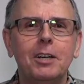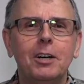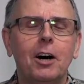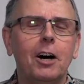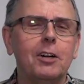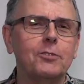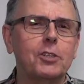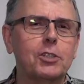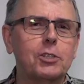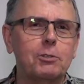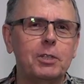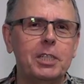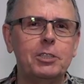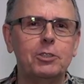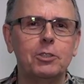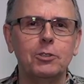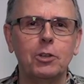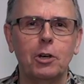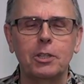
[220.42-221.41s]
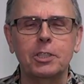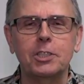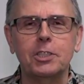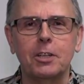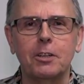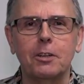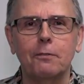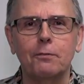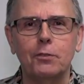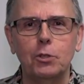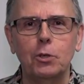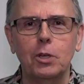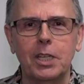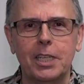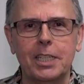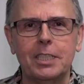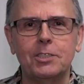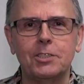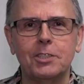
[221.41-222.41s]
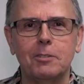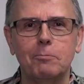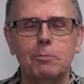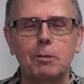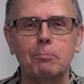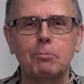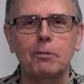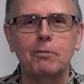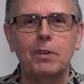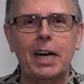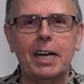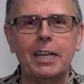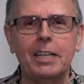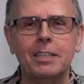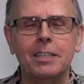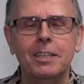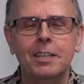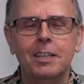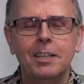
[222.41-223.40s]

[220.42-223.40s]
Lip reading: On the screen, you'll notice there are a few links that have been provided.